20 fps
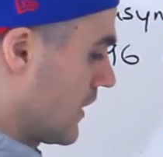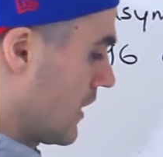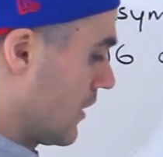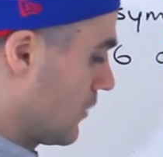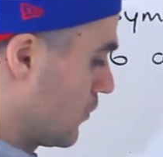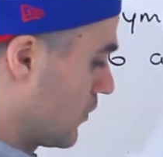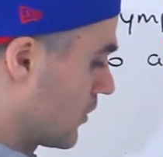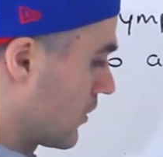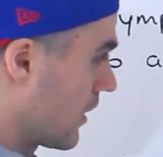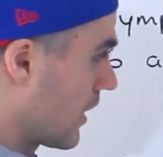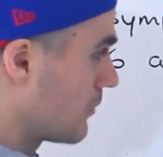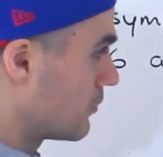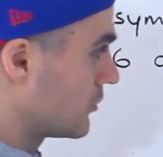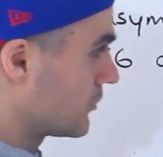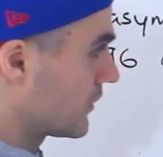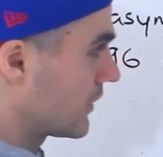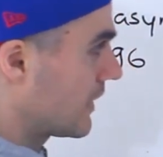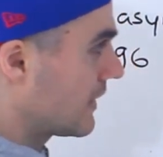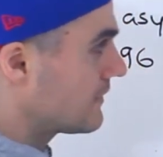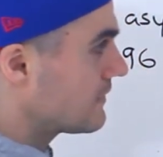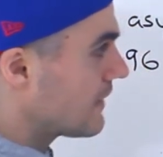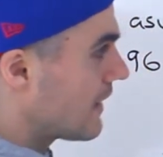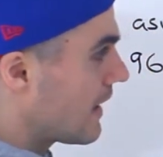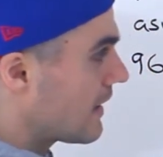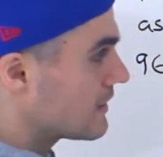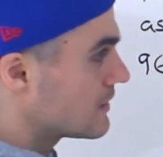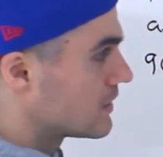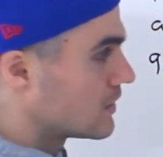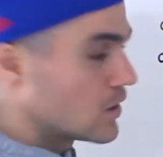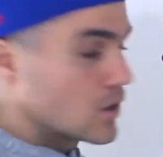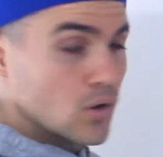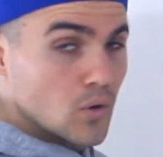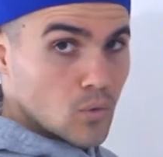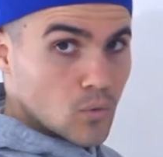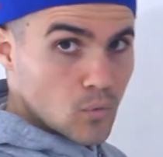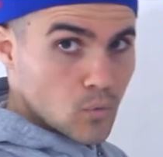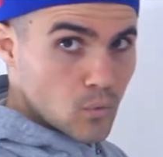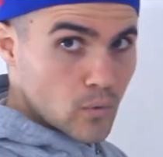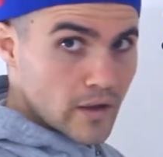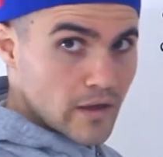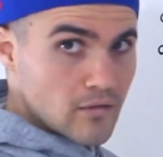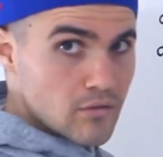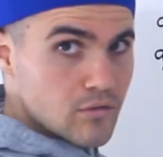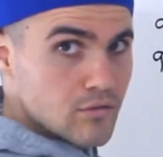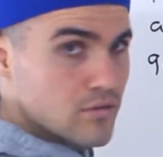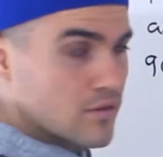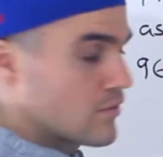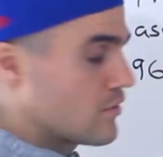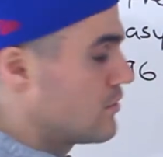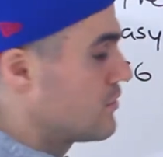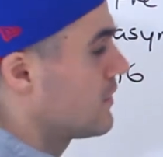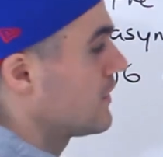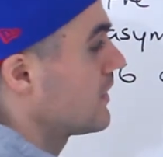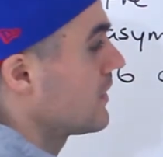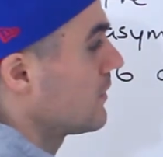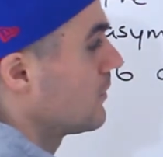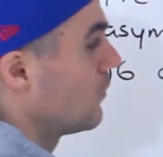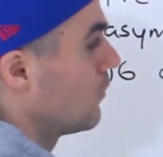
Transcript: And we were able to get that with the